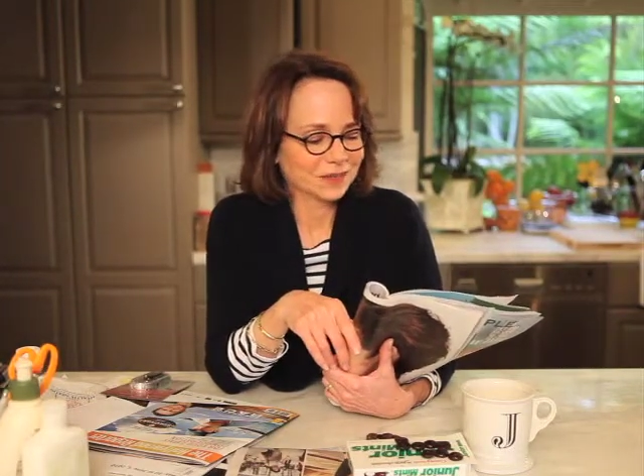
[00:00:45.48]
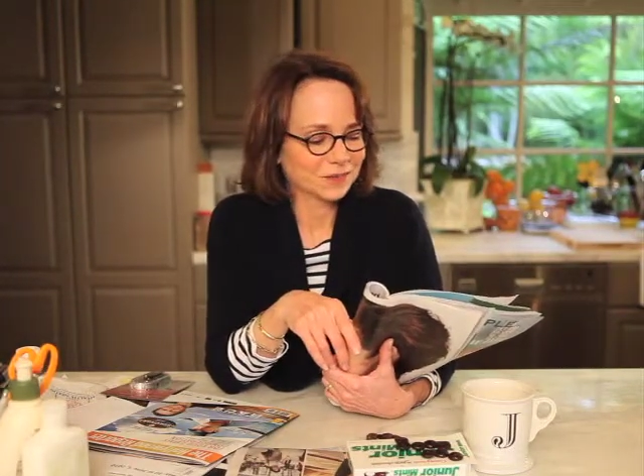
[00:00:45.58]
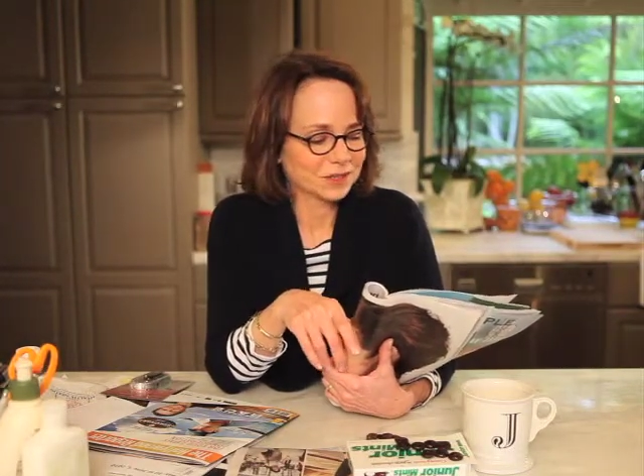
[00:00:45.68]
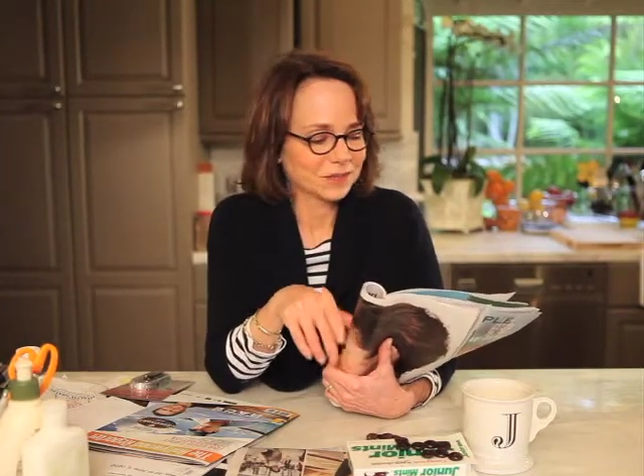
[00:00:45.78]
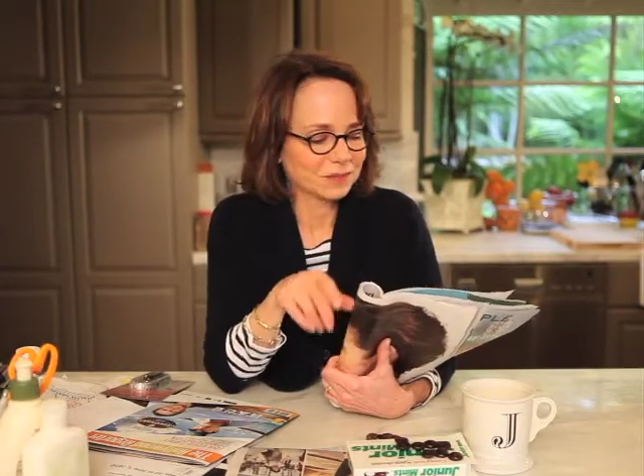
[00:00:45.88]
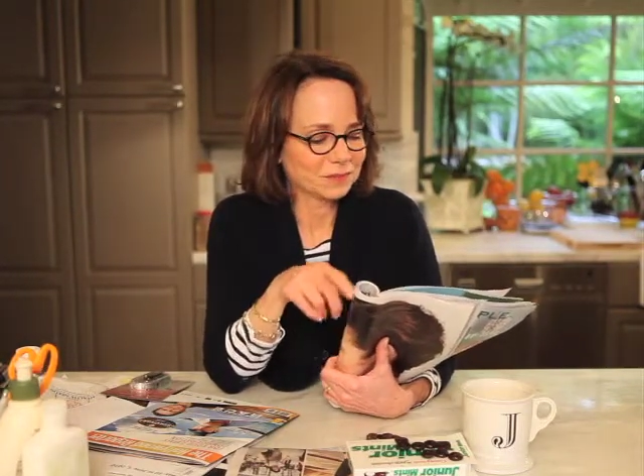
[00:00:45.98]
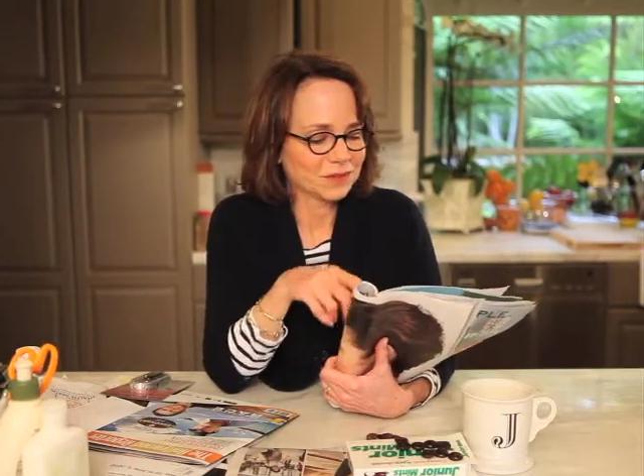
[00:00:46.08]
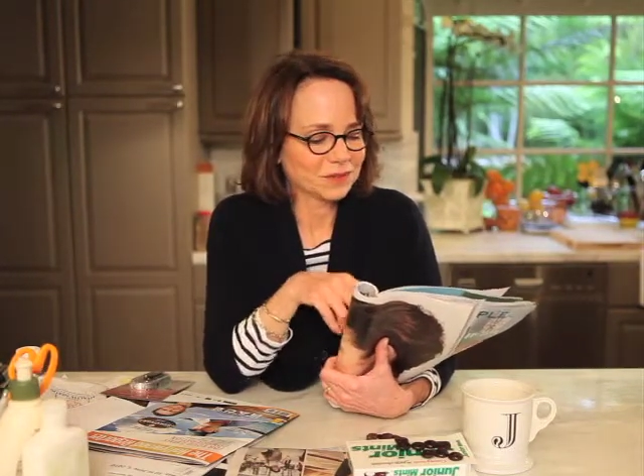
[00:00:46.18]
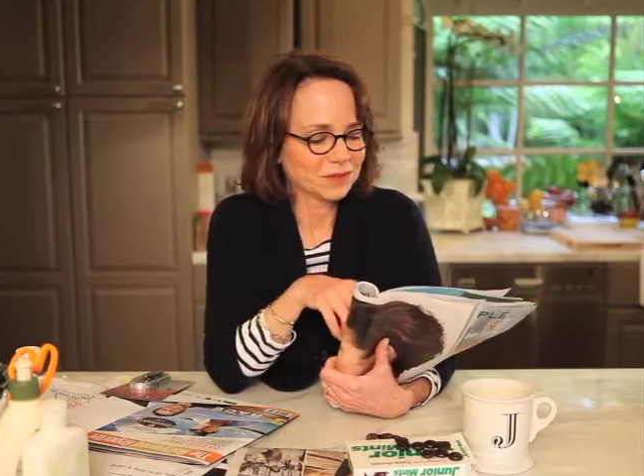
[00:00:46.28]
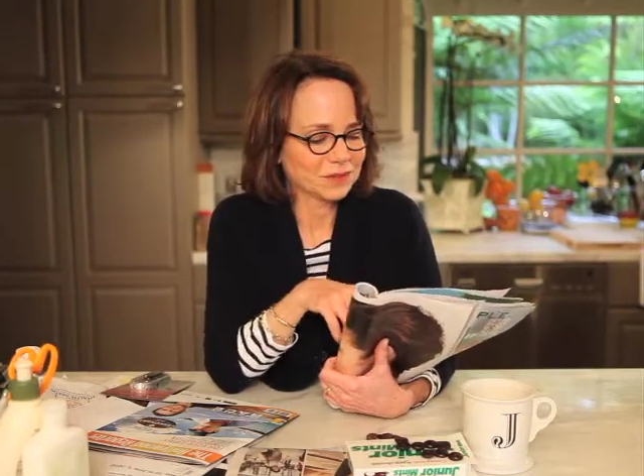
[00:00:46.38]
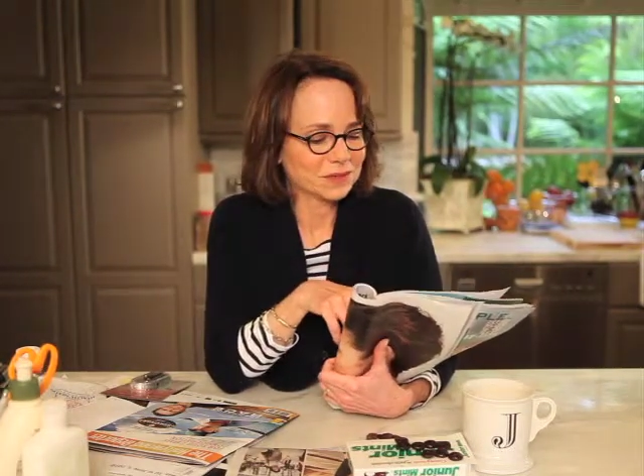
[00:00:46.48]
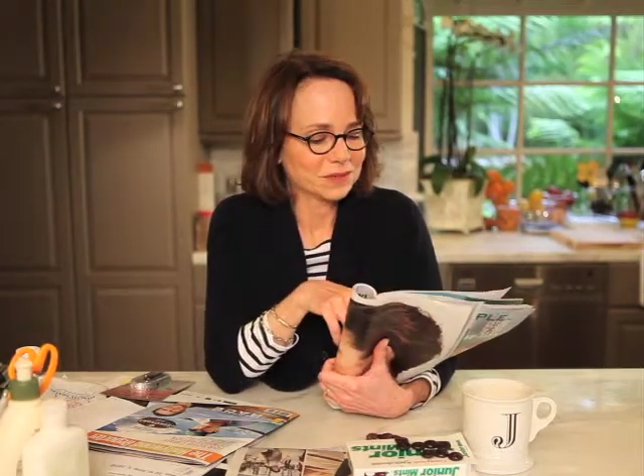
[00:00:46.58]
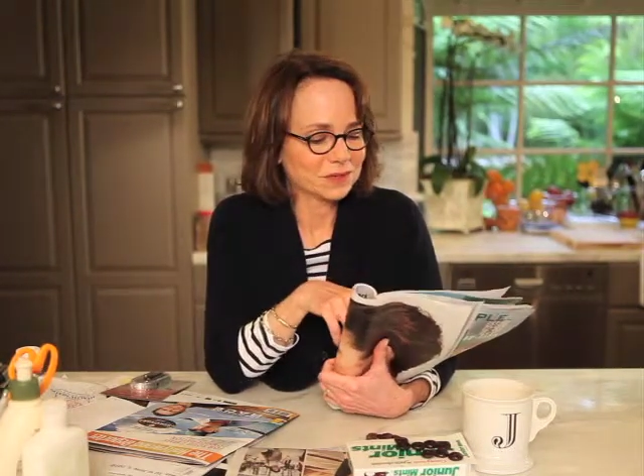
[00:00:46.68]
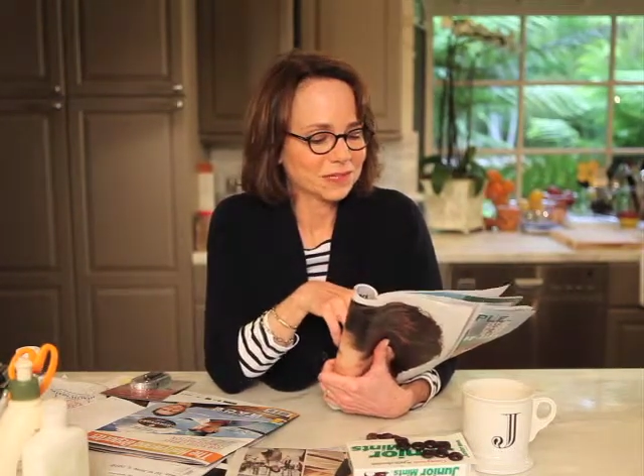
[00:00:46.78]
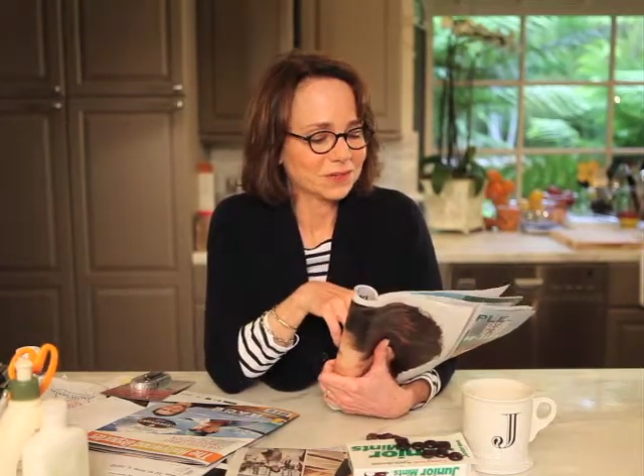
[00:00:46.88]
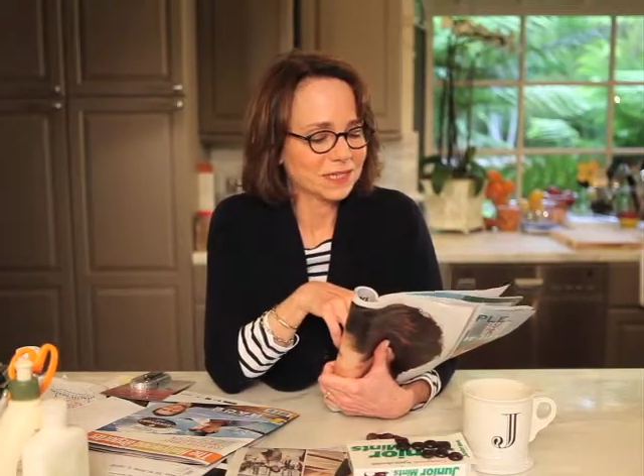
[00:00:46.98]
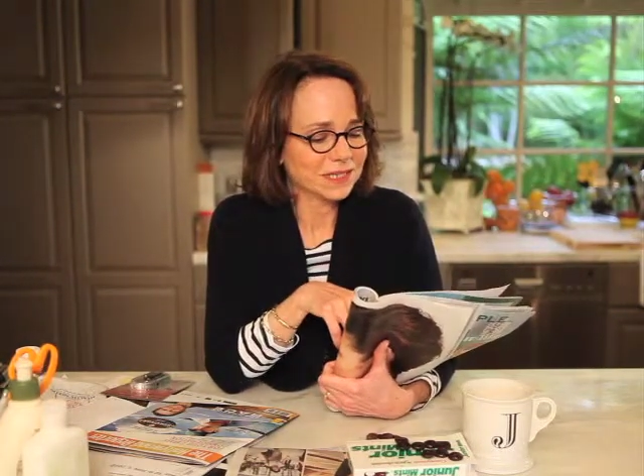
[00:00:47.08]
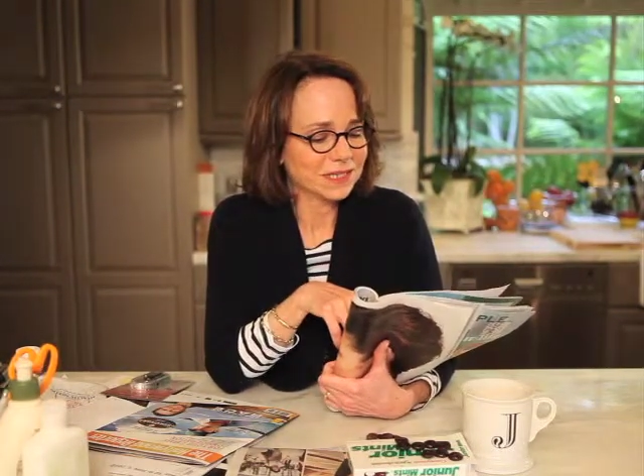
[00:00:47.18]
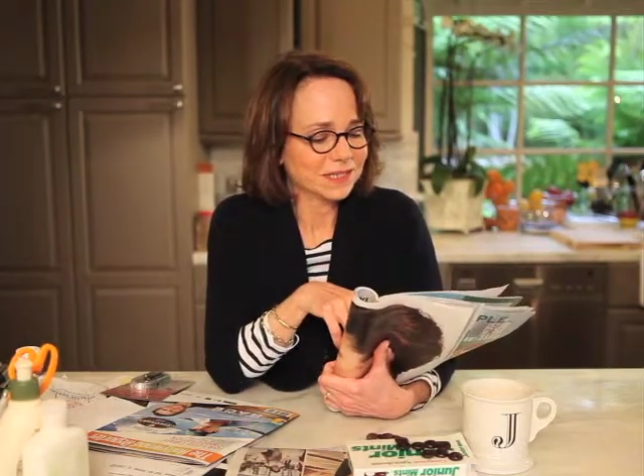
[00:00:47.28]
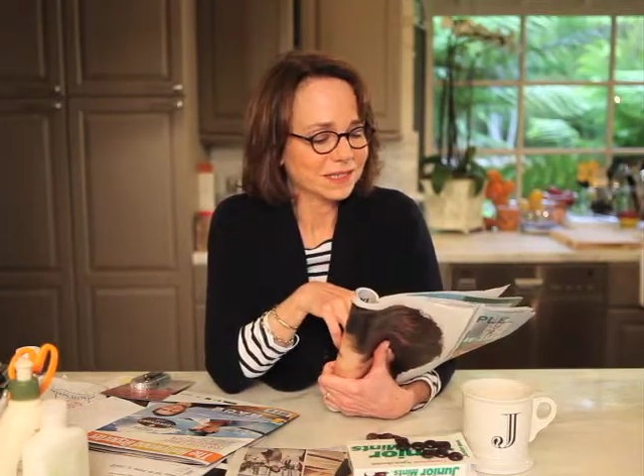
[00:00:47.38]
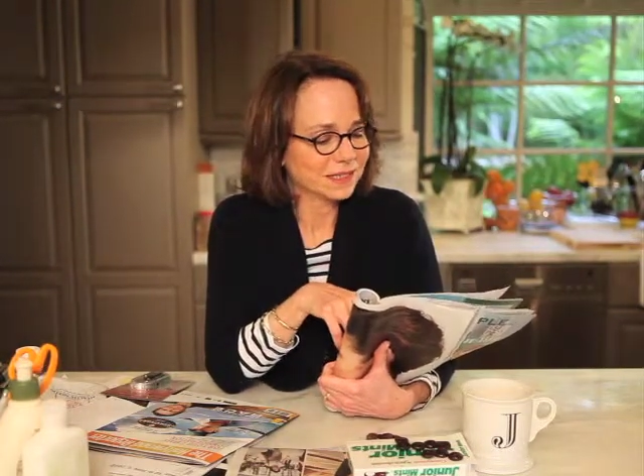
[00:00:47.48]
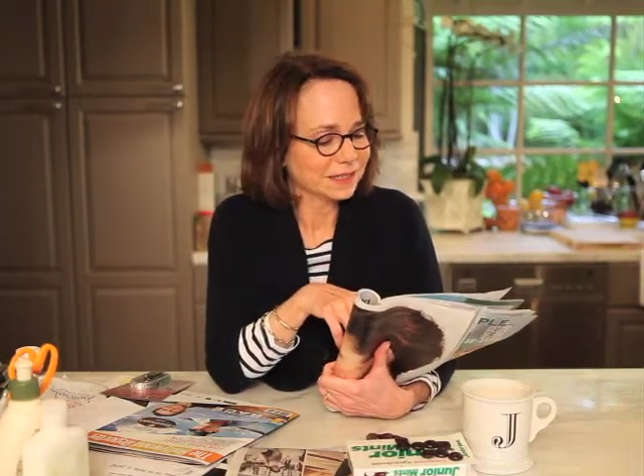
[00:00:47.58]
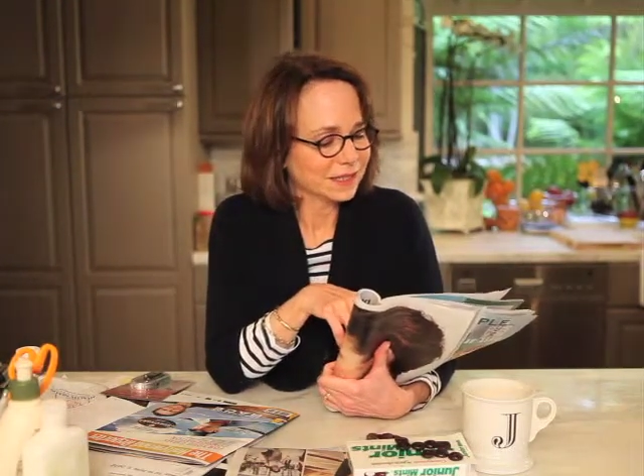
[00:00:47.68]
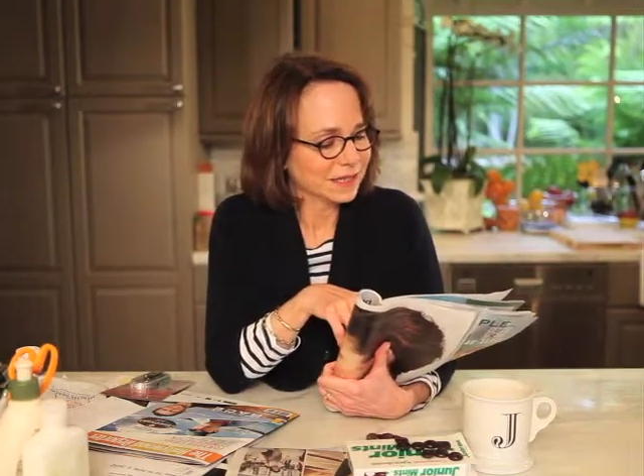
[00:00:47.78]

which can be sort of irritating.